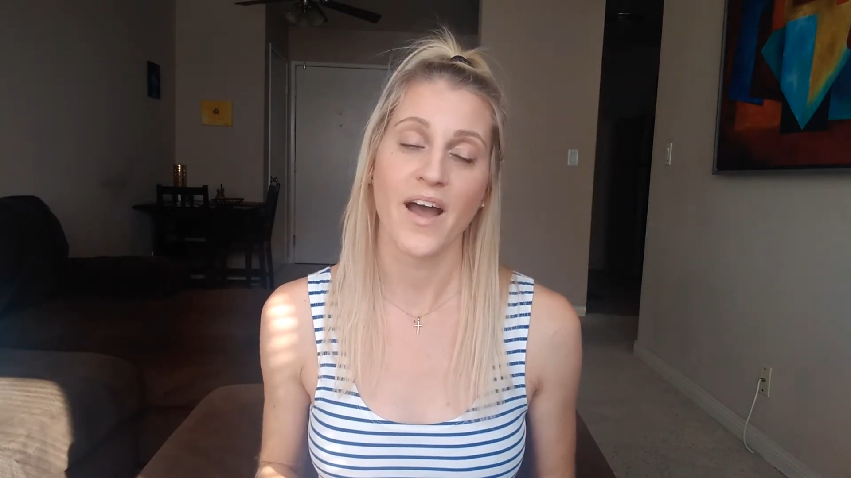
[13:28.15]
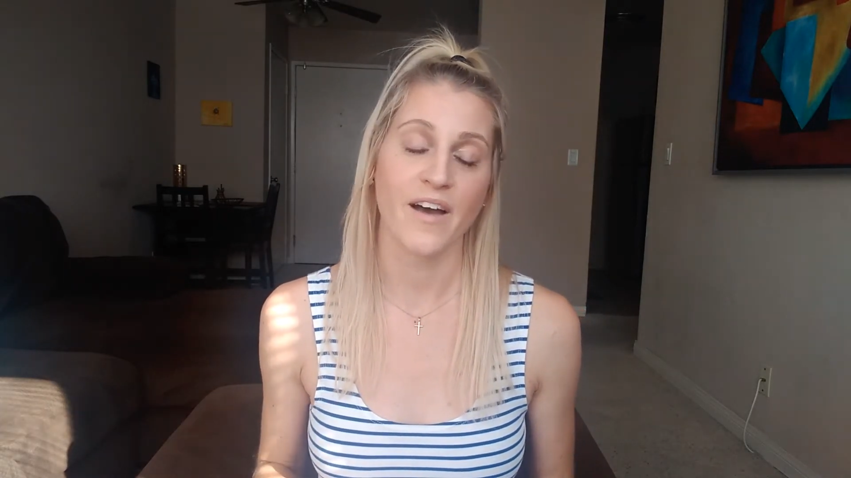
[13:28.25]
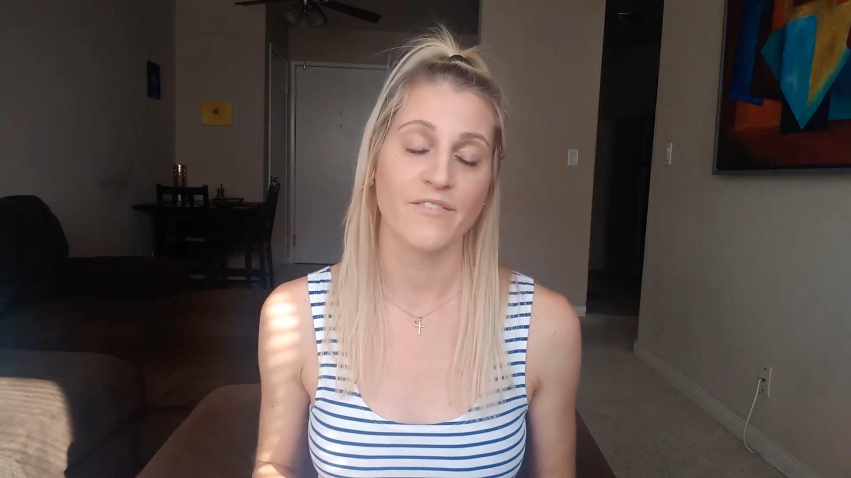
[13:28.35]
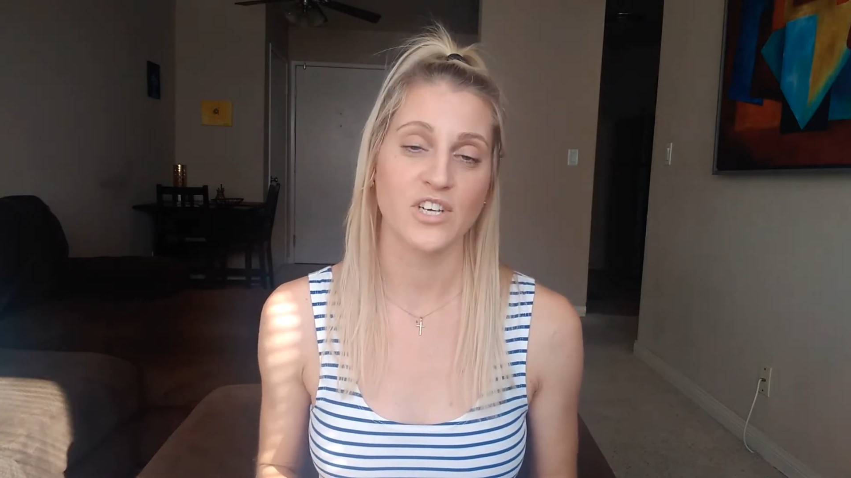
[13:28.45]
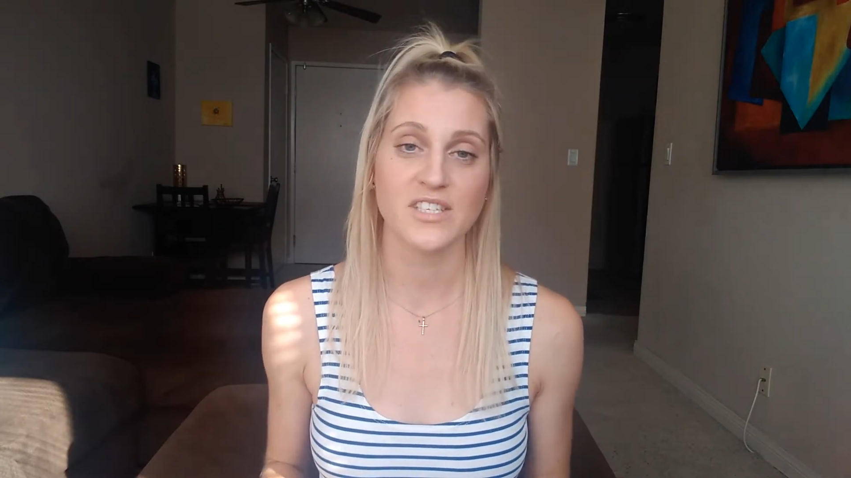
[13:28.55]

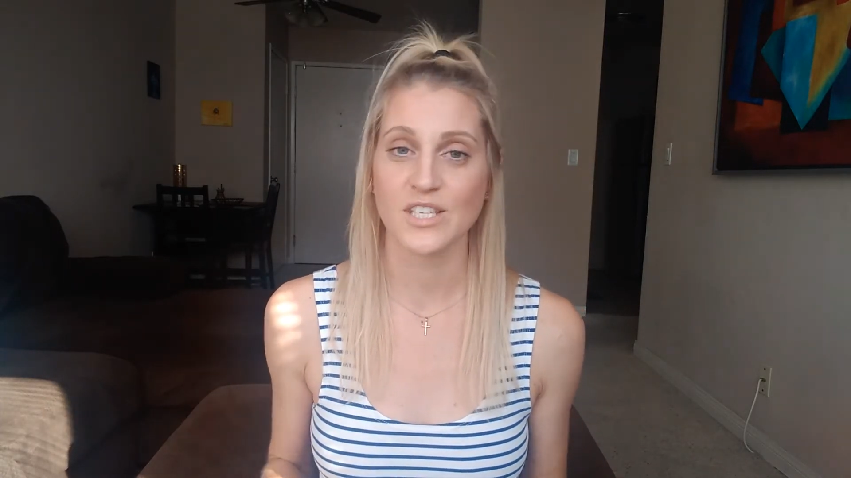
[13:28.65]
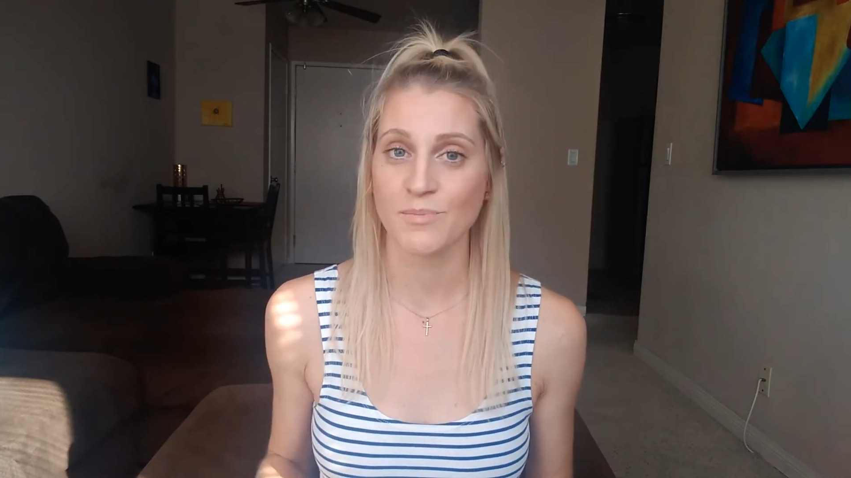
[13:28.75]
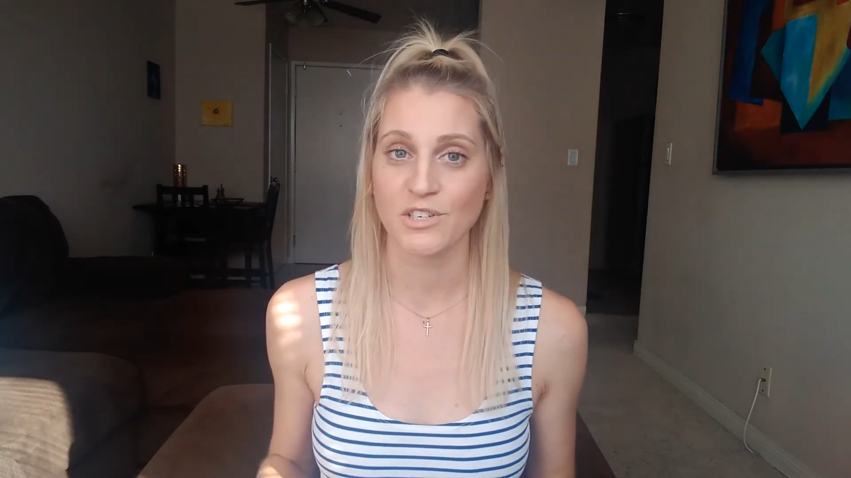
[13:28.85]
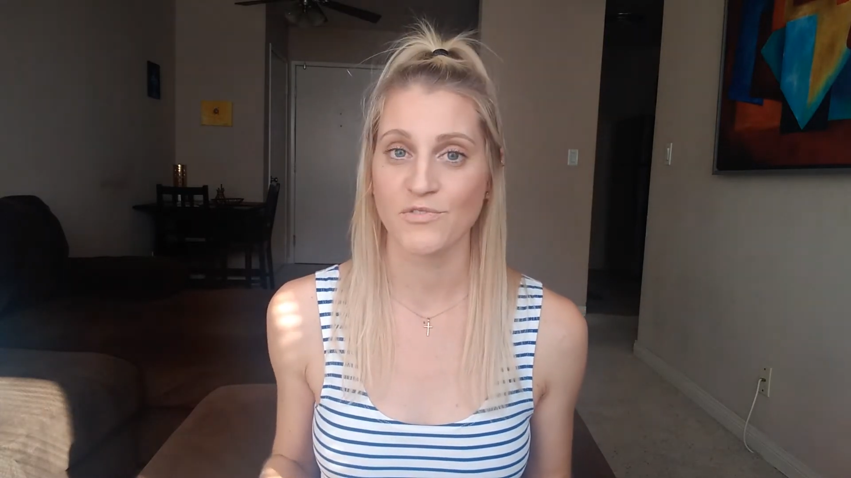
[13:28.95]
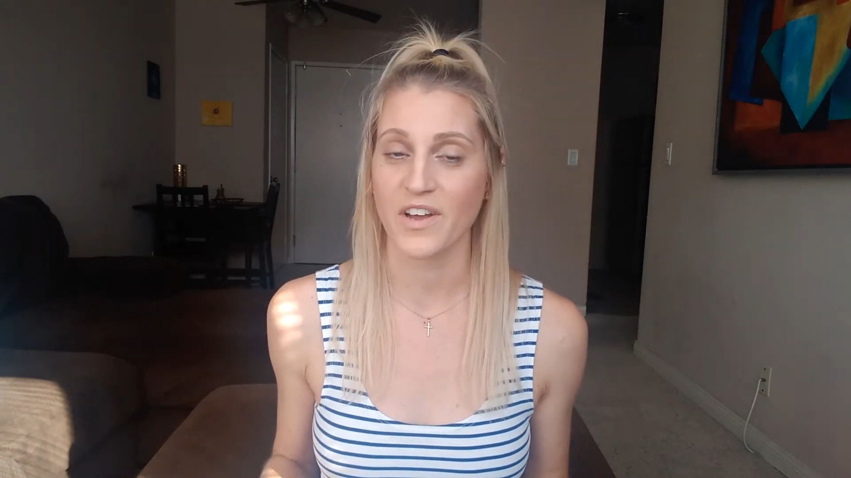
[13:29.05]
have just as
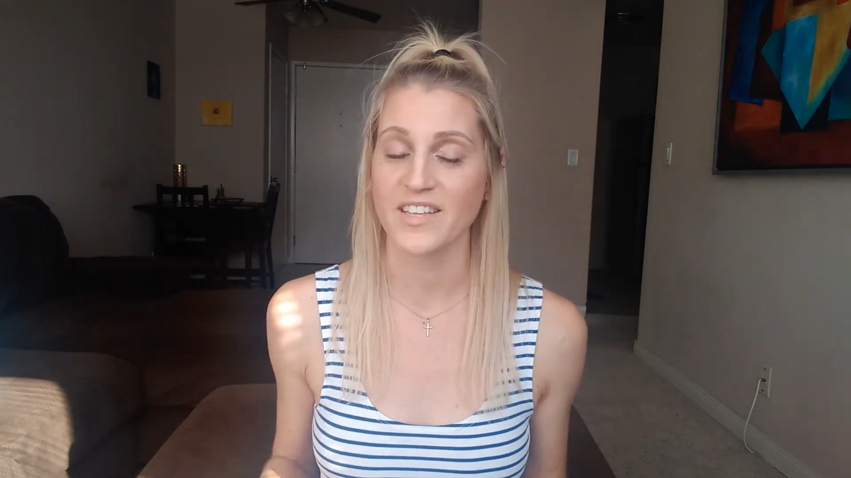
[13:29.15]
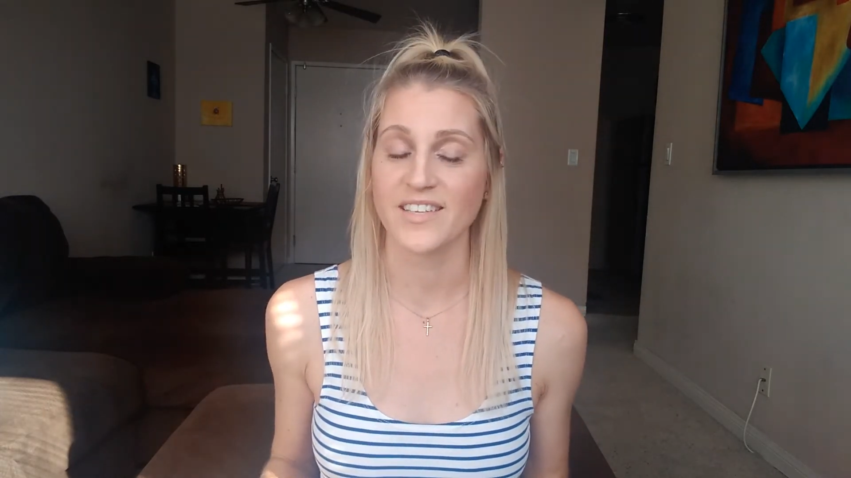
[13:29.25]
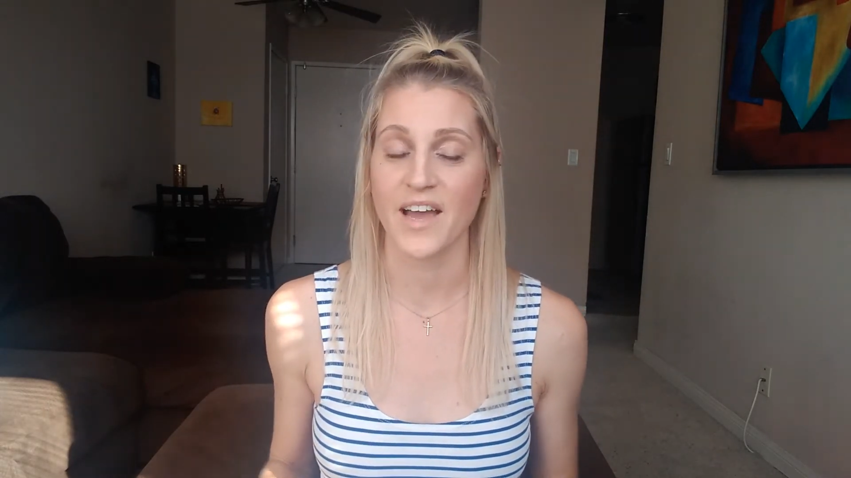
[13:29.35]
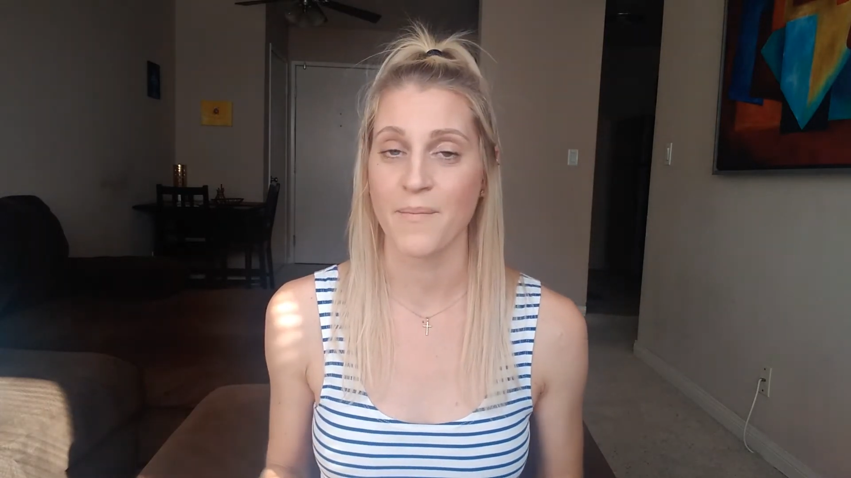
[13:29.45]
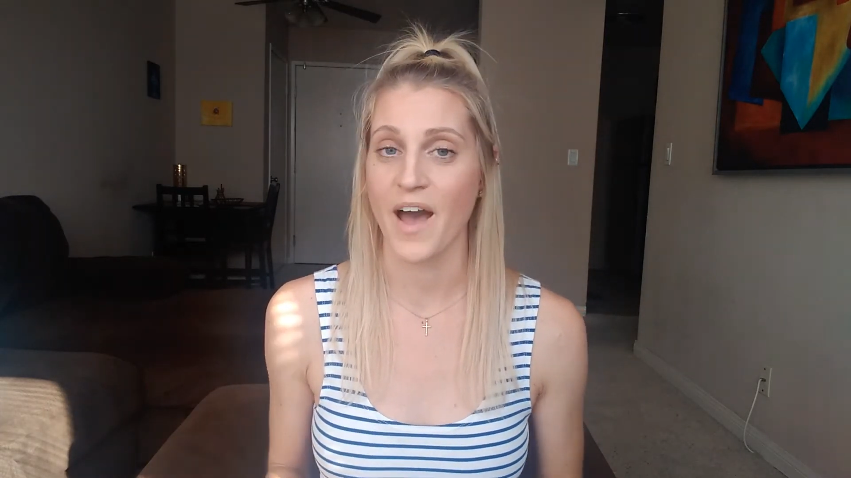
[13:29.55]
much fun as
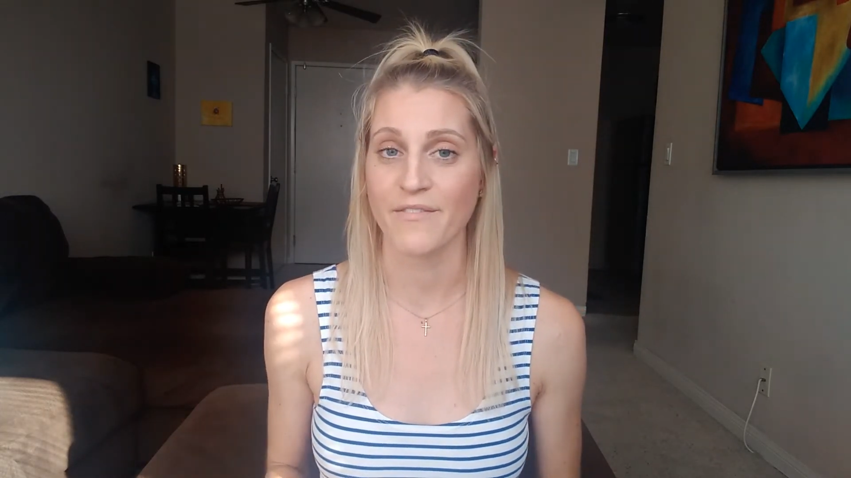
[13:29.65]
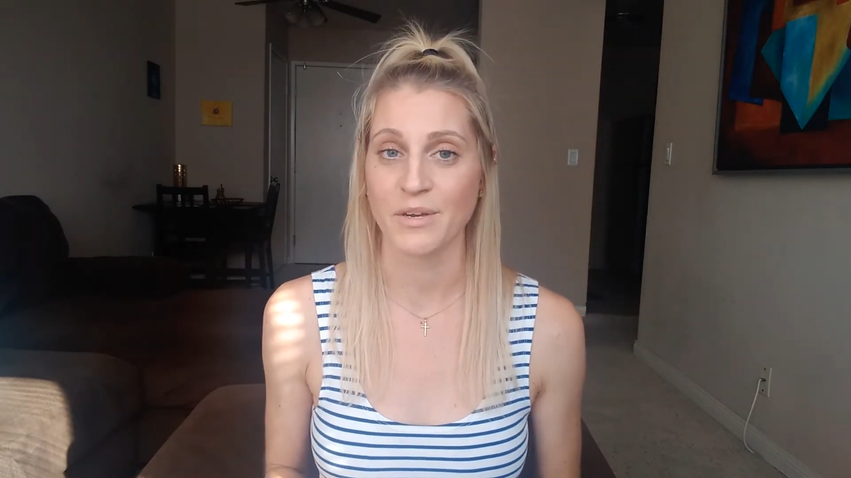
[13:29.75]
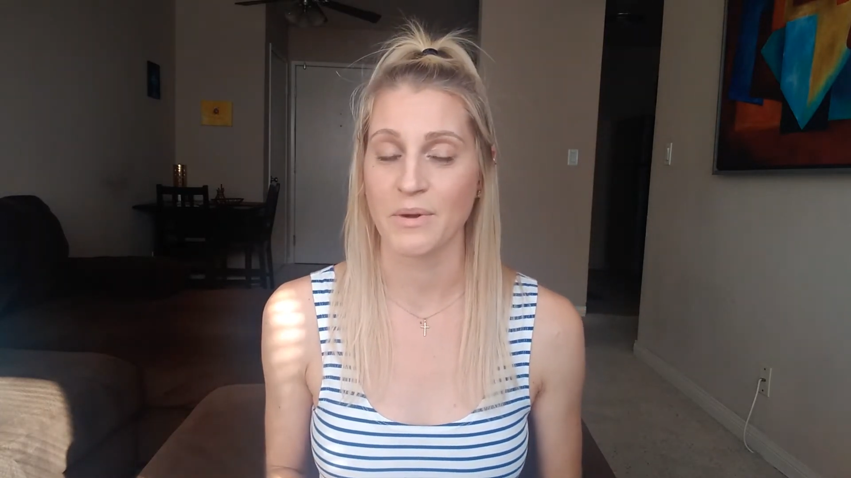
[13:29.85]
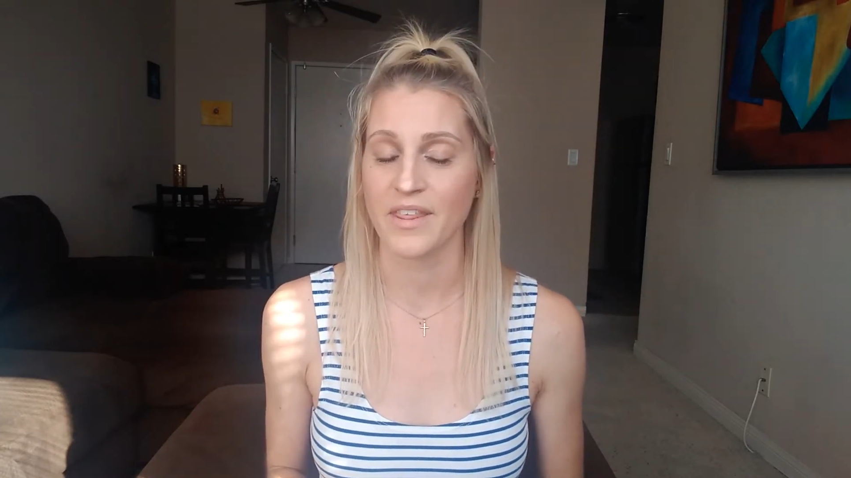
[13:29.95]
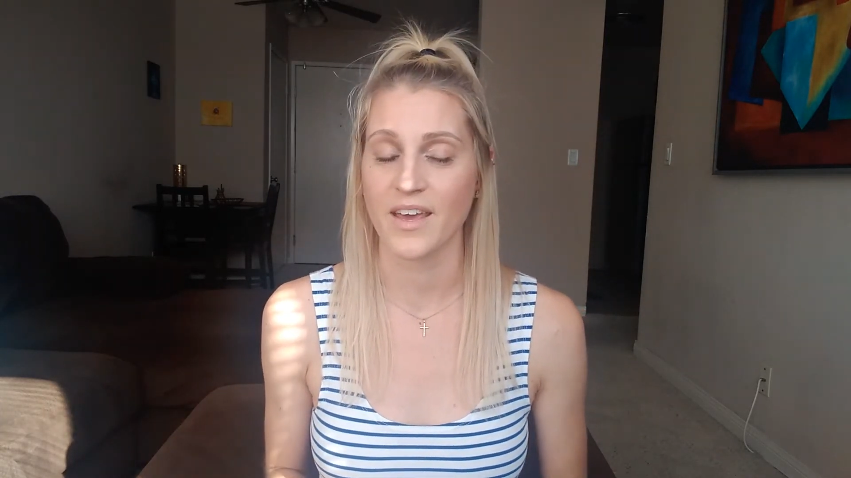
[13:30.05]
I'm having
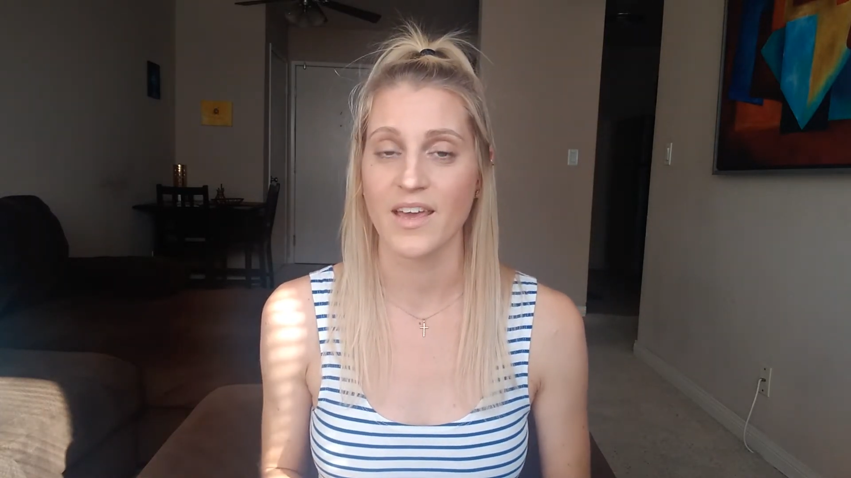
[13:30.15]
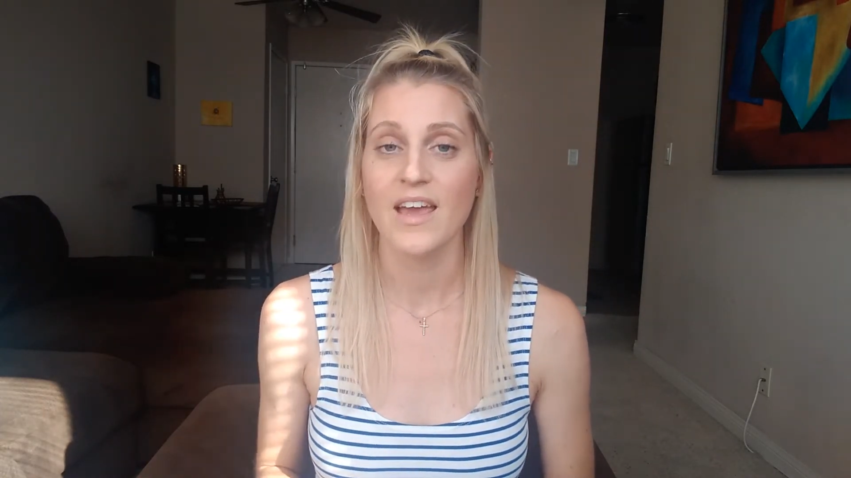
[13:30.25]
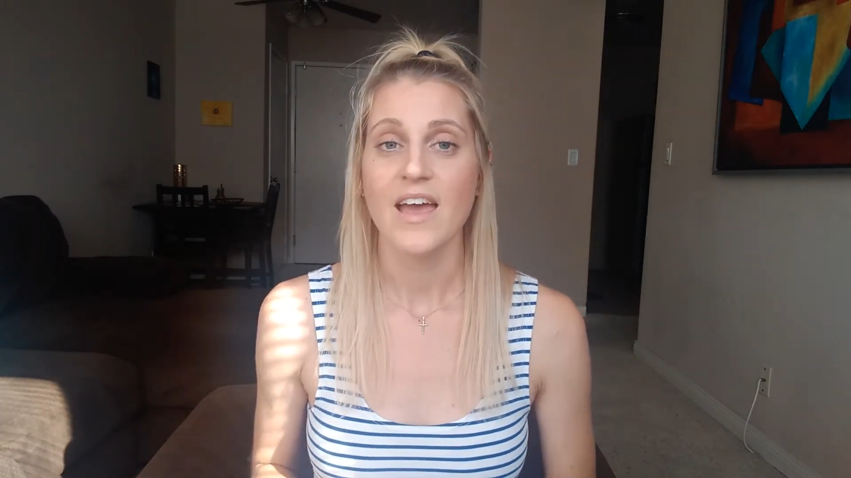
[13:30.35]
with it.